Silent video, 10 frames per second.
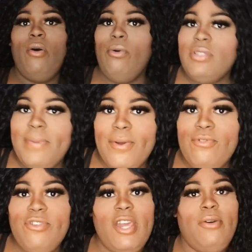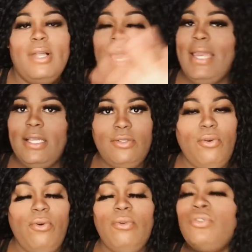spiritual channel, Aligning
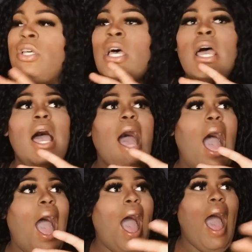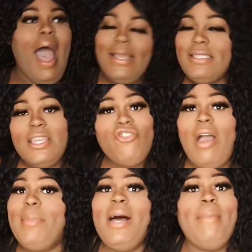Souls. I see
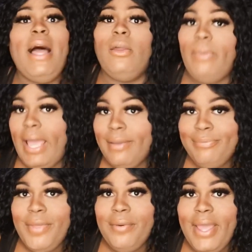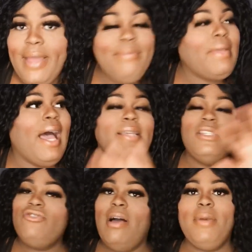trauma a mile away, okay? I see
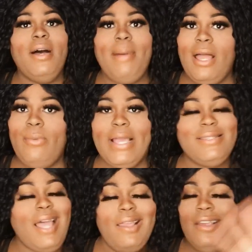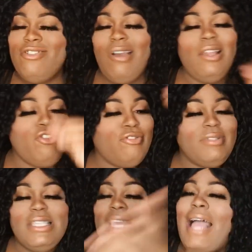trauma a mile away. Psychic astrologer,
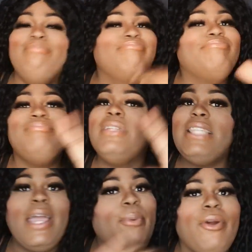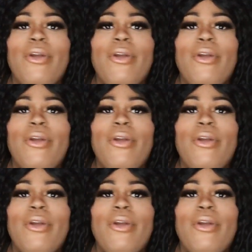light worker,